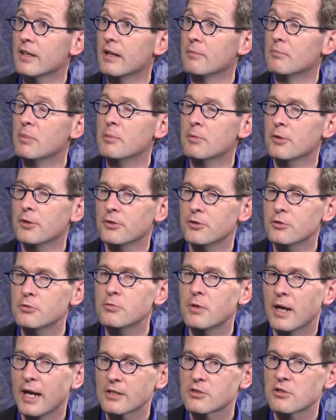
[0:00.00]
And people
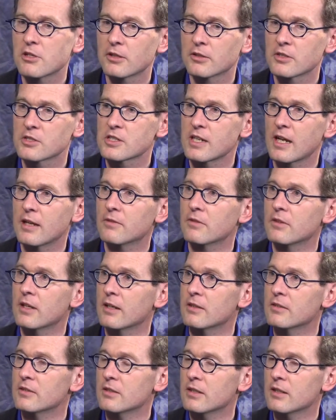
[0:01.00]
do actually understand
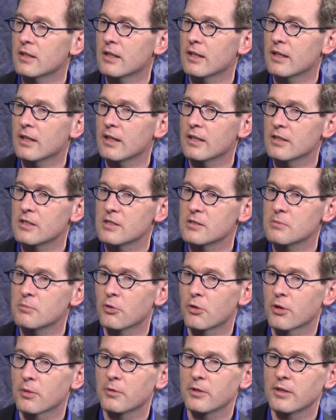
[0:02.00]
that it is
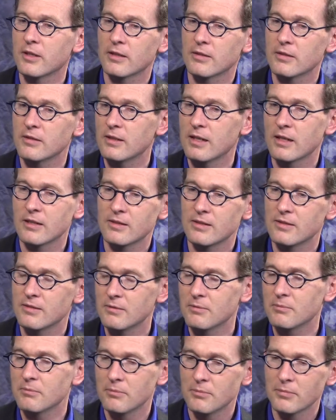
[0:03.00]
important that
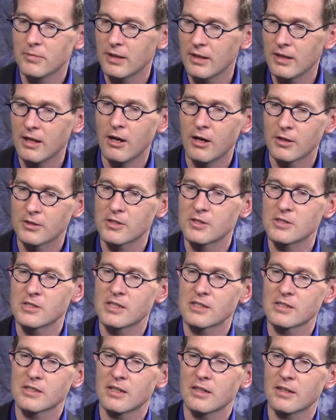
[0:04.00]

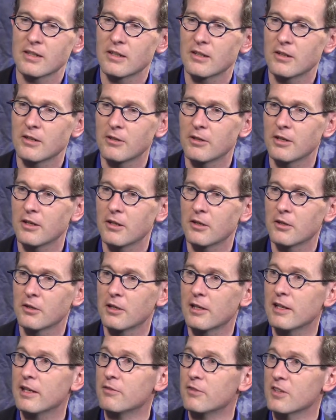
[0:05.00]
artists earn
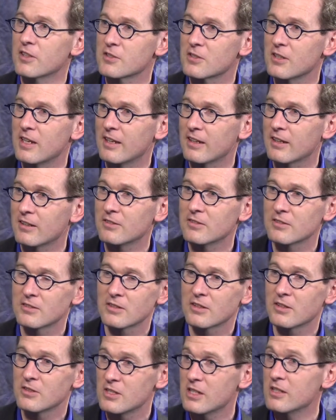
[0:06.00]
a living so that they can
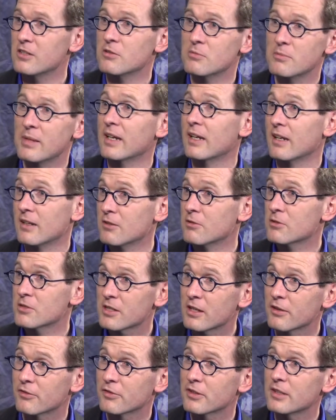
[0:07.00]
continue making good
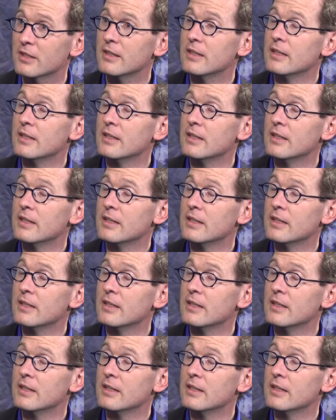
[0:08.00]
stuff.